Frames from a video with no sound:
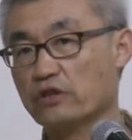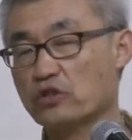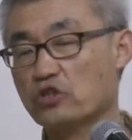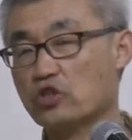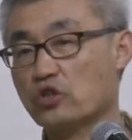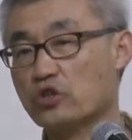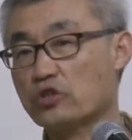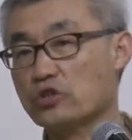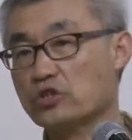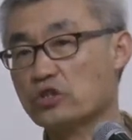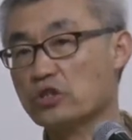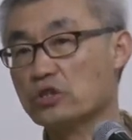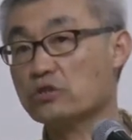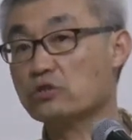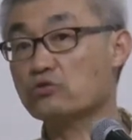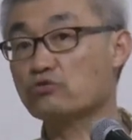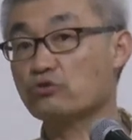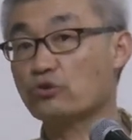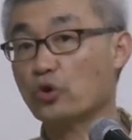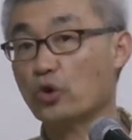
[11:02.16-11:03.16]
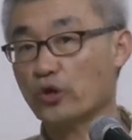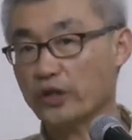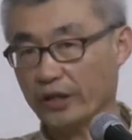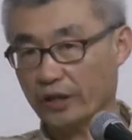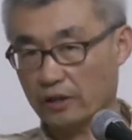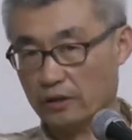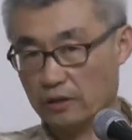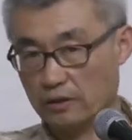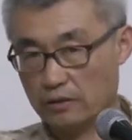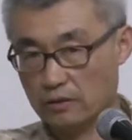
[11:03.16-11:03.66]
a church is
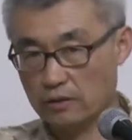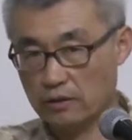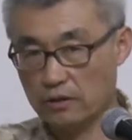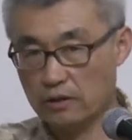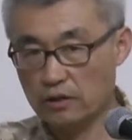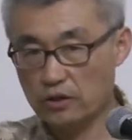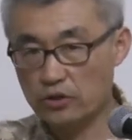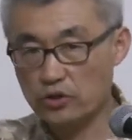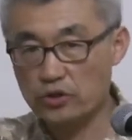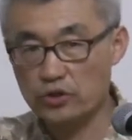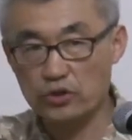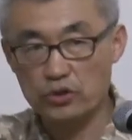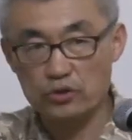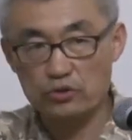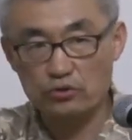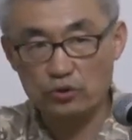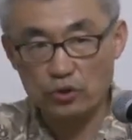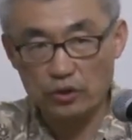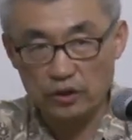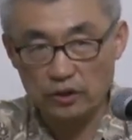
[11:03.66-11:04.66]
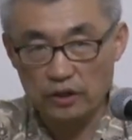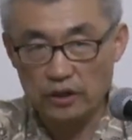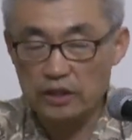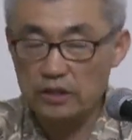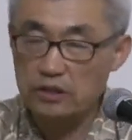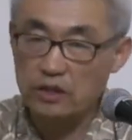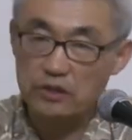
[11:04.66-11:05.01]
growing, it